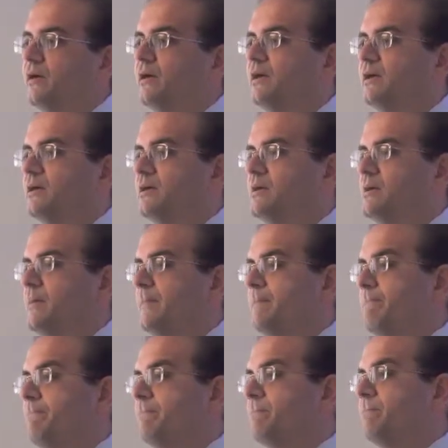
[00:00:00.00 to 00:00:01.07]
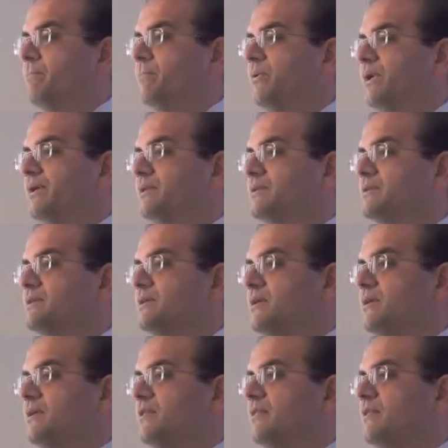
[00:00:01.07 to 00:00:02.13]
But
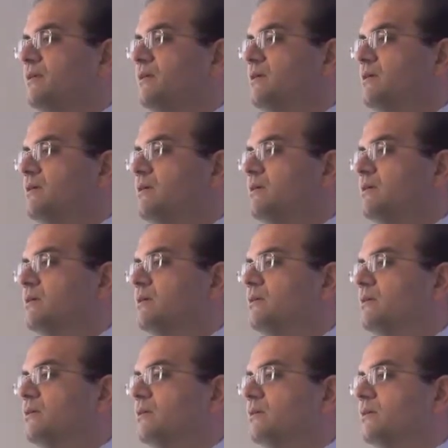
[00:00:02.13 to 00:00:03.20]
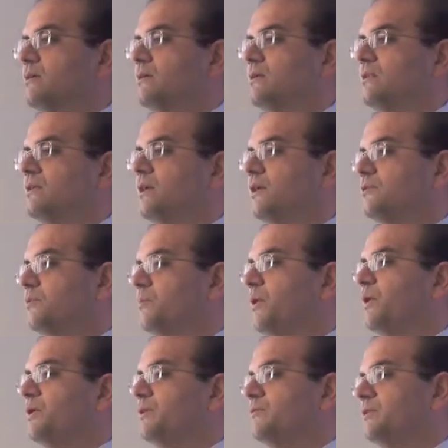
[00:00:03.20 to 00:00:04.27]
the other
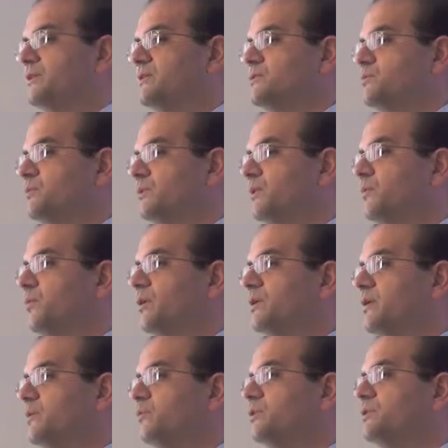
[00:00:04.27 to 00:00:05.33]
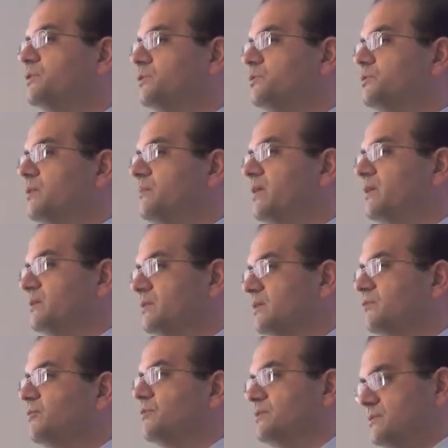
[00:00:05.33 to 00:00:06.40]
part of it is really, what can we do to make a
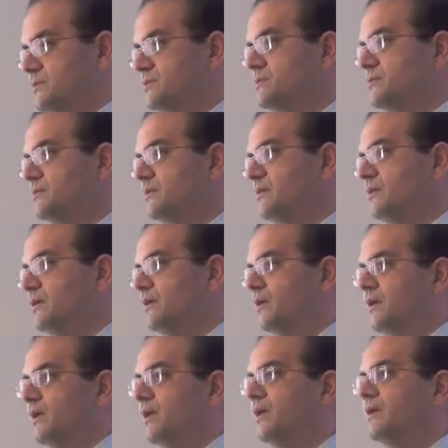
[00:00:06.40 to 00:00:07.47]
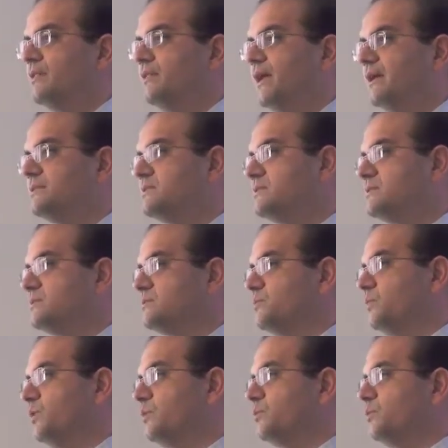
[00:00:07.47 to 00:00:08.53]
difference? And that's
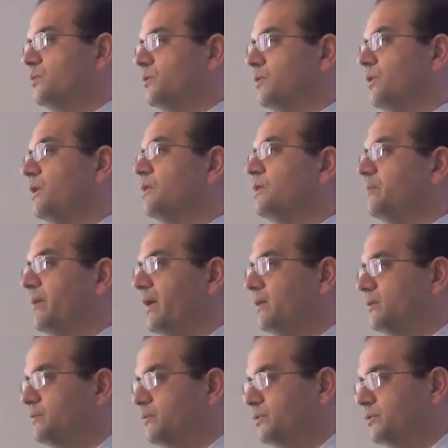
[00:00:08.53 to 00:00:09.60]
what we're all about.